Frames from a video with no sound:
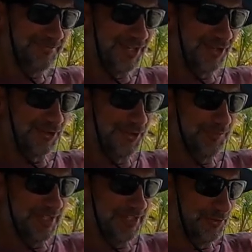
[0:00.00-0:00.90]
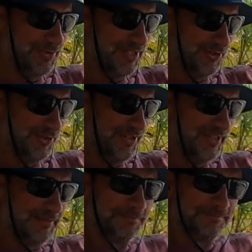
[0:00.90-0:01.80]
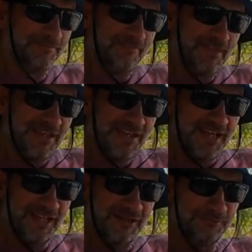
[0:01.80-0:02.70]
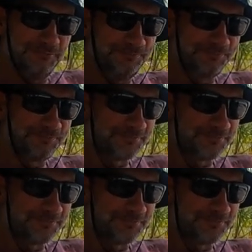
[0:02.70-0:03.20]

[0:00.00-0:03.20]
yeah, cold beer is always good. Um,